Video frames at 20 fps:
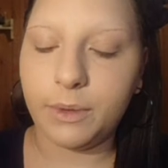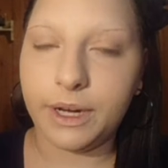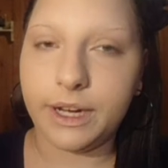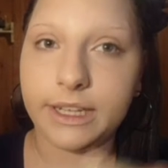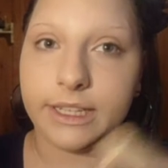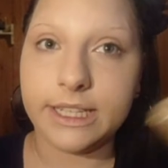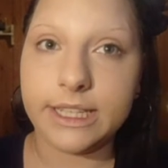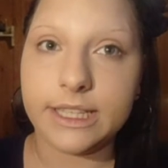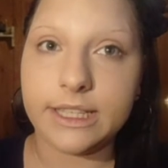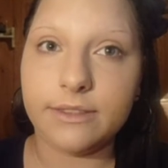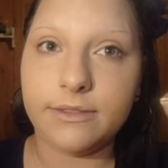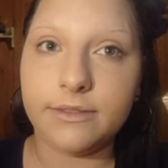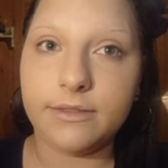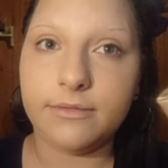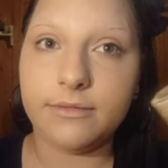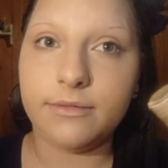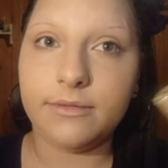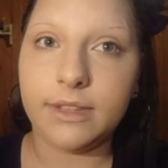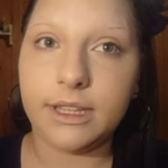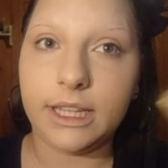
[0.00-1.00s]
wearing this
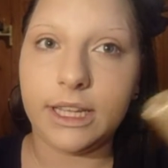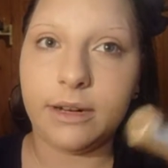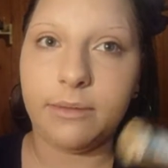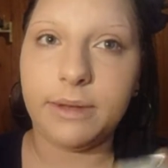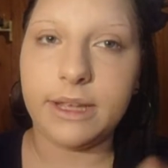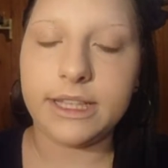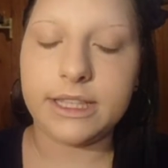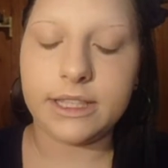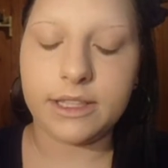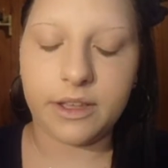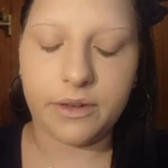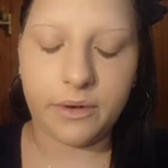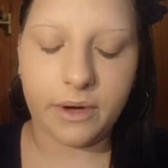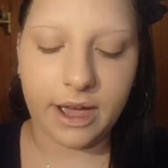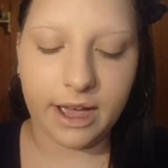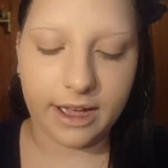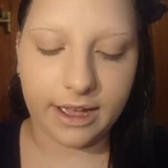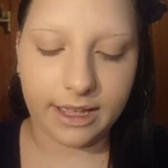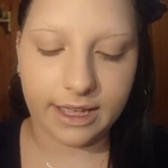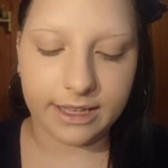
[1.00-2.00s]
a little bit, so
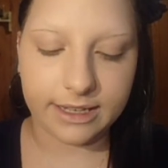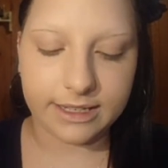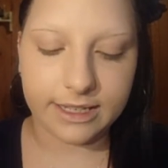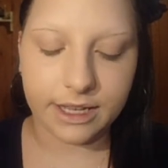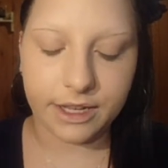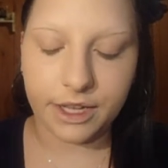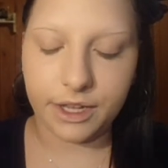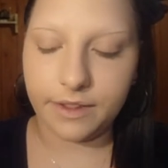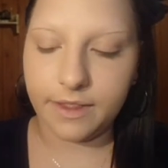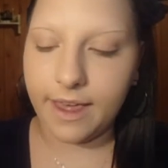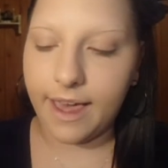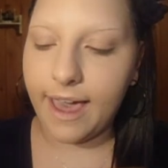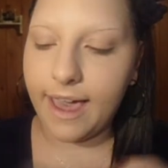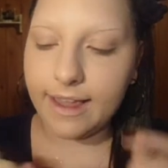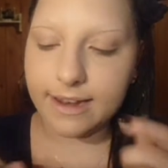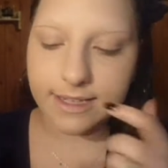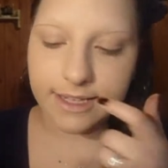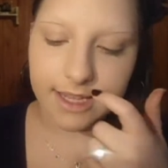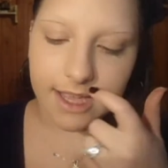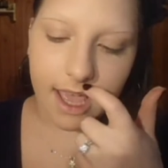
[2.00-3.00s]
I can tell you that.